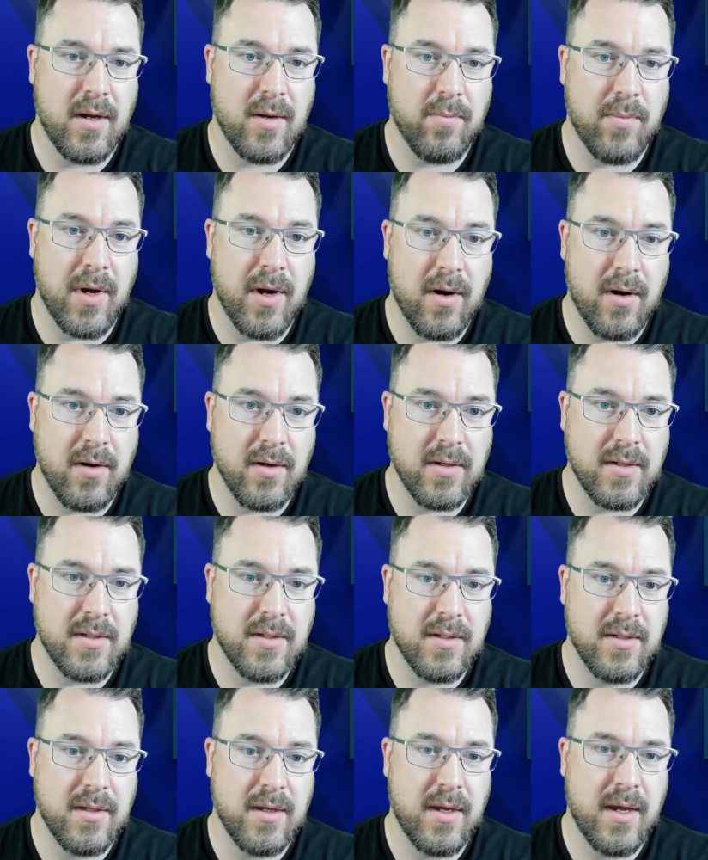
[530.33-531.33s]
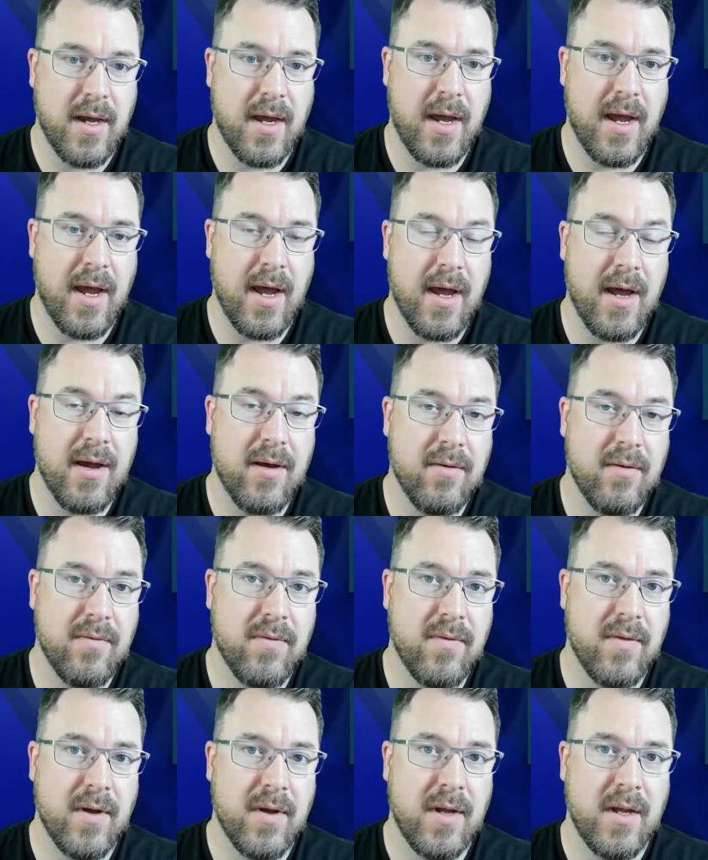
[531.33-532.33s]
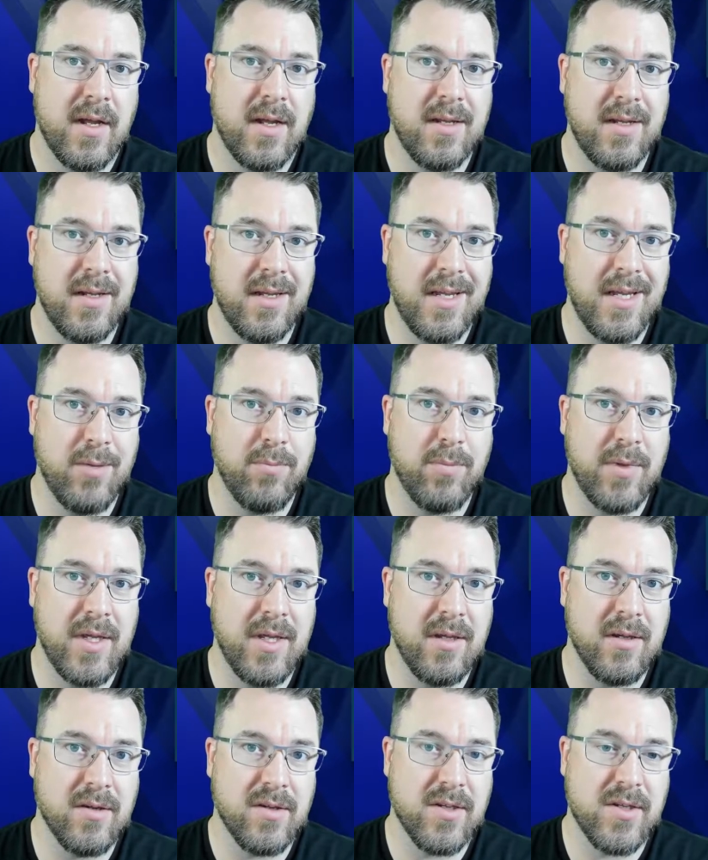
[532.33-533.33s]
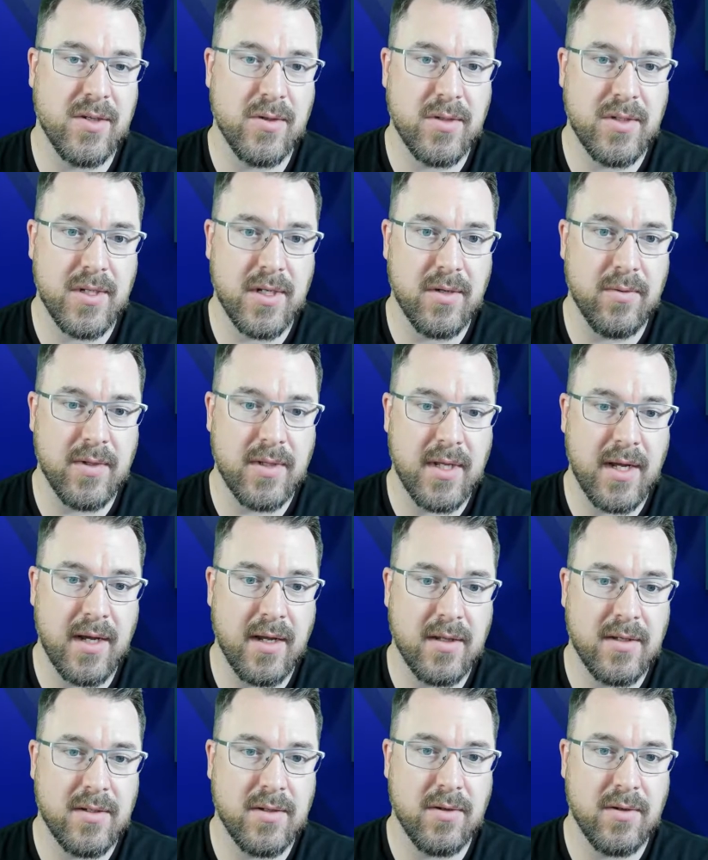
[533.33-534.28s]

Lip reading: parts have an EP associated with that.